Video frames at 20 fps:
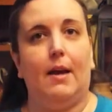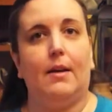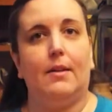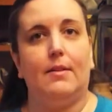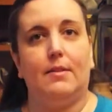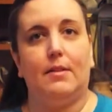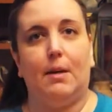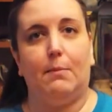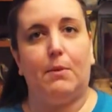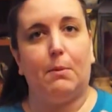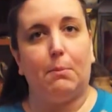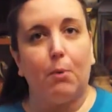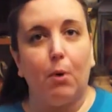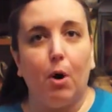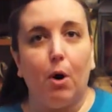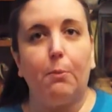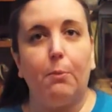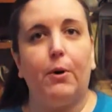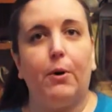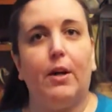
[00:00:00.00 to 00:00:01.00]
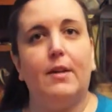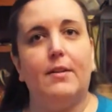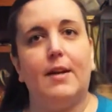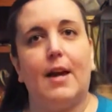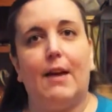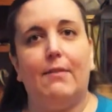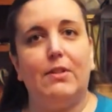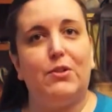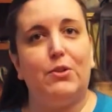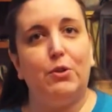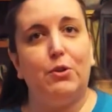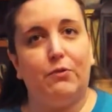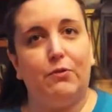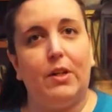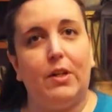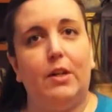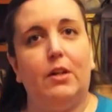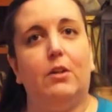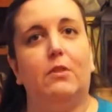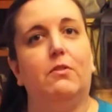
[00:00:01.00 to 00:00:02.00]
It seemed appropriate to have a
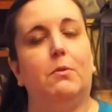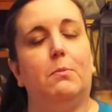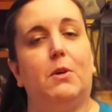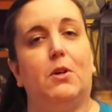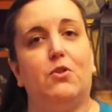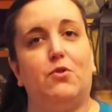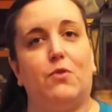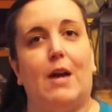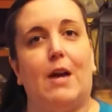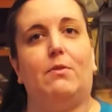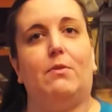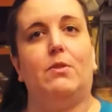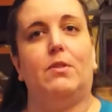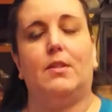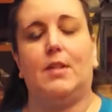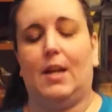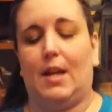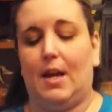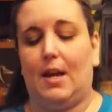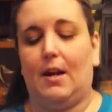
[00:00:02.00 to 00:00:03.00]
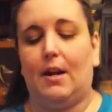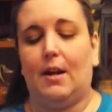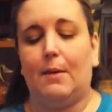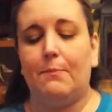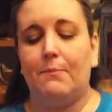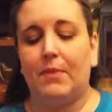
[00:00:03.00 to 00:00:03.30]
souvenir from our travels to Canada.